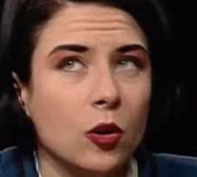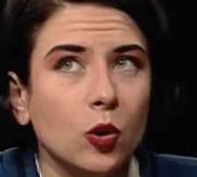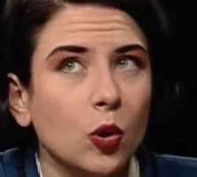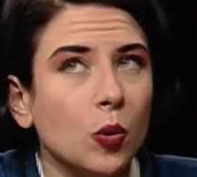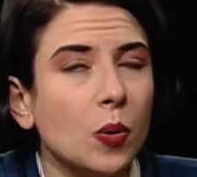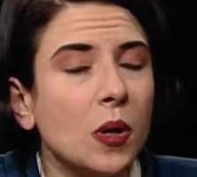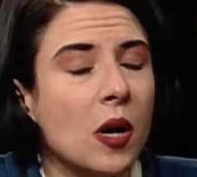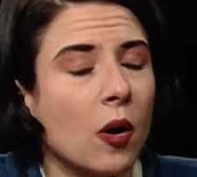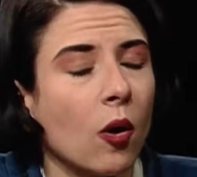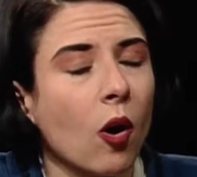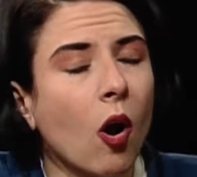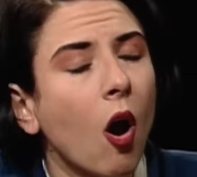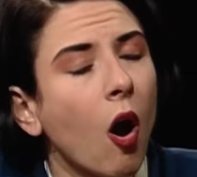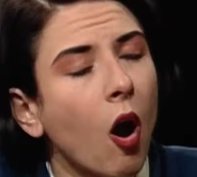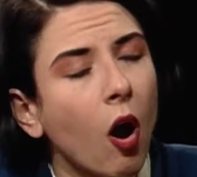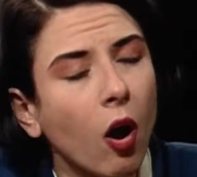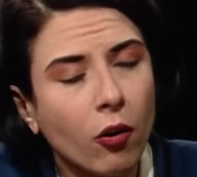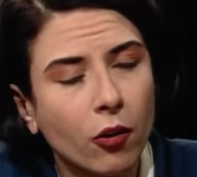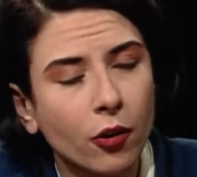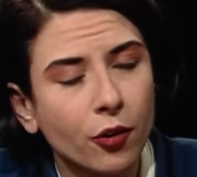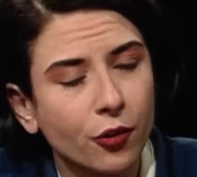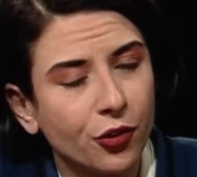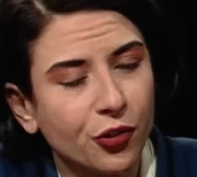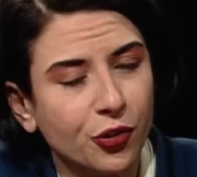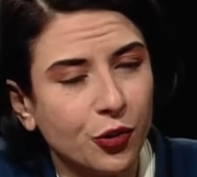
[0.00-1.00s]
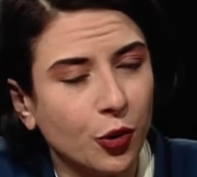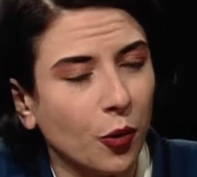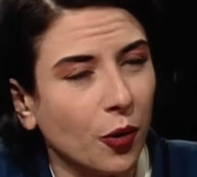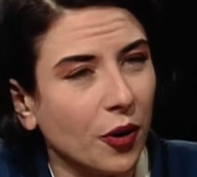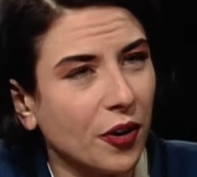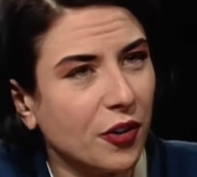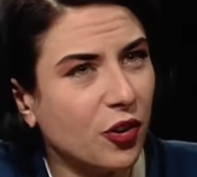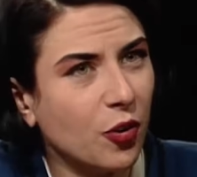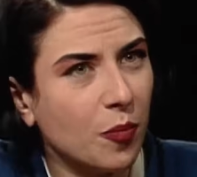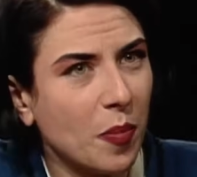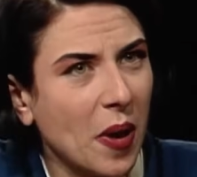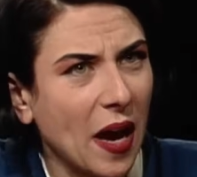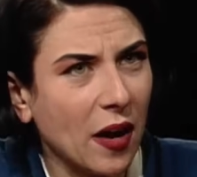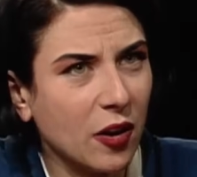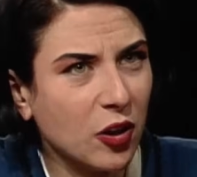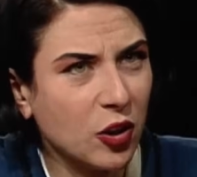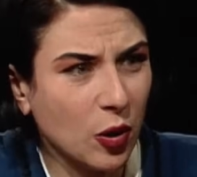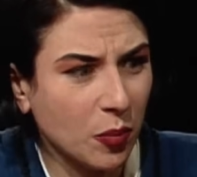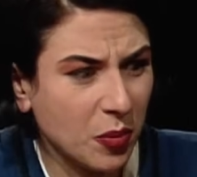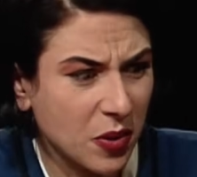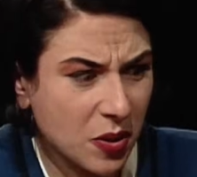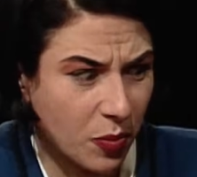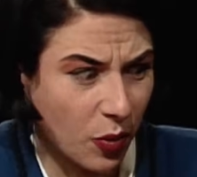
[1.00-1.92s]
you hear horror stories about, you know,